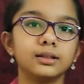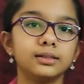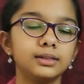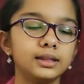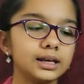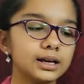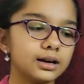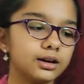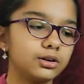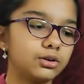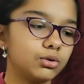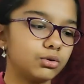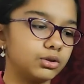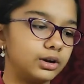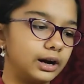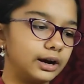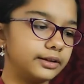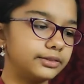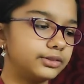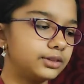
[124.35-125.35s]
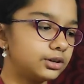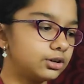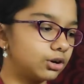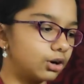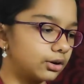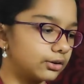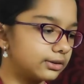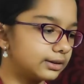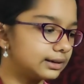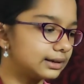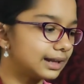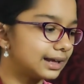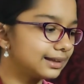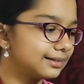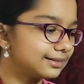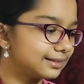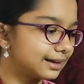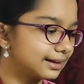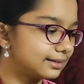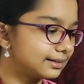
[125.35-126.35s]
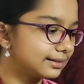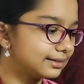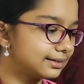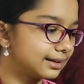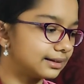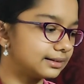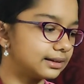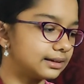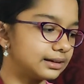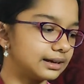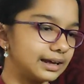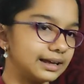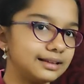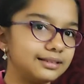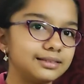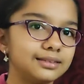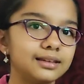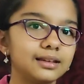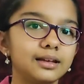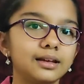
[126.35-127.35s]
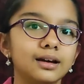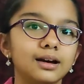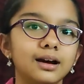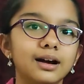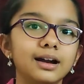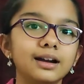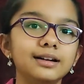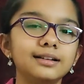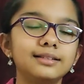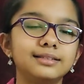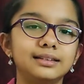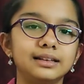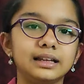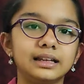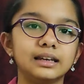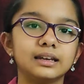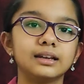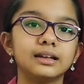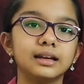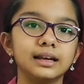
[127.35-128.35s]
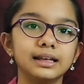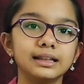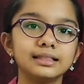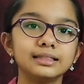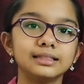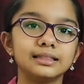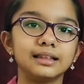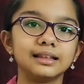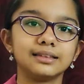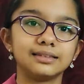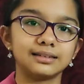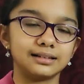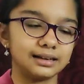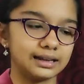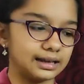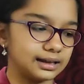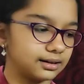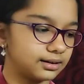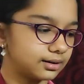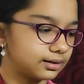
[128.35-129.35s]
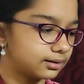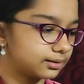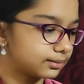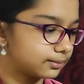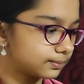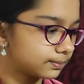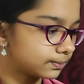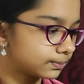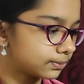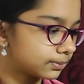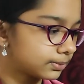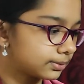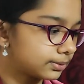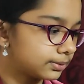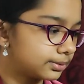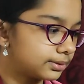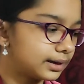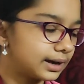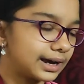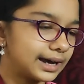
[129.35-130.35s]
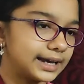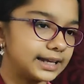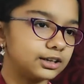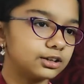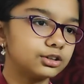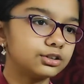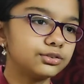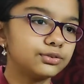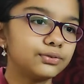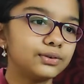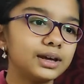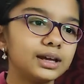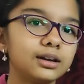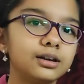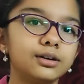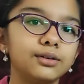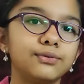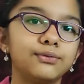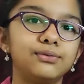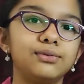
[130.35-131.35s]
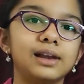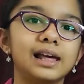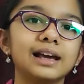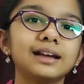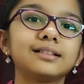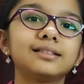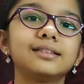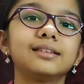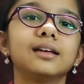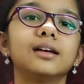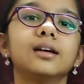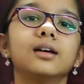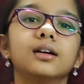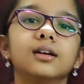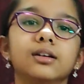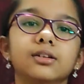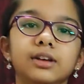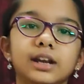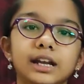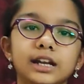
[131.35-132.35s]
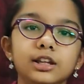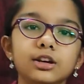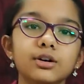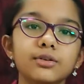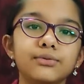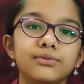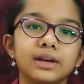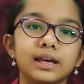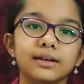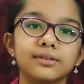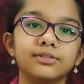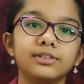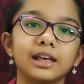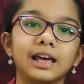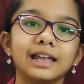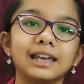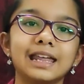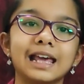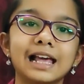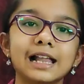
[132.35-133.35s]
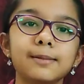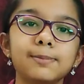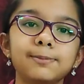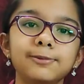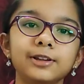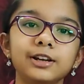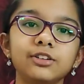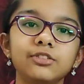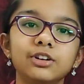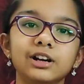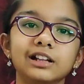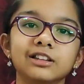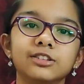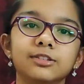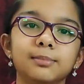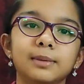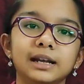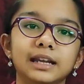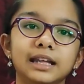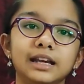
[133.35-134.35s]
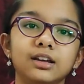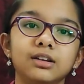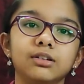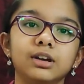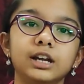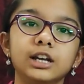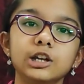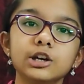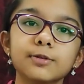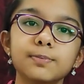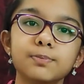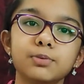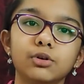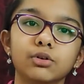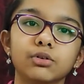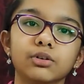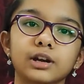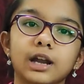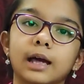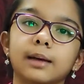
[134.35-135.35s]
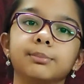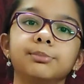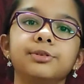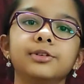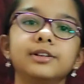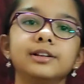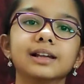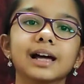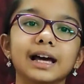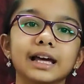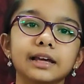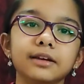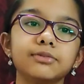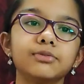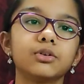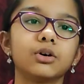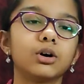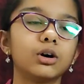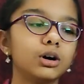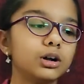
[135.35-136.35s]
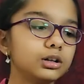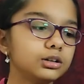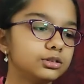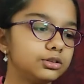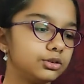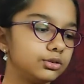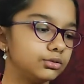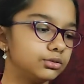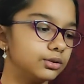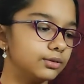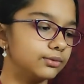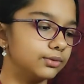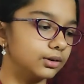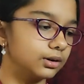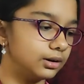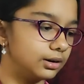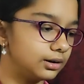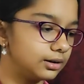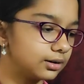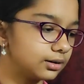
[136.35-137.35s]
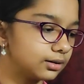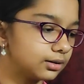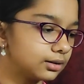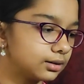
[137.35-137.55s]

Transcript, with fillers: The aurora, the northern lights and the southern lights are seen in this layer. The ionosphere reflects radio waves and helps in transmitting radio programs live all through the world.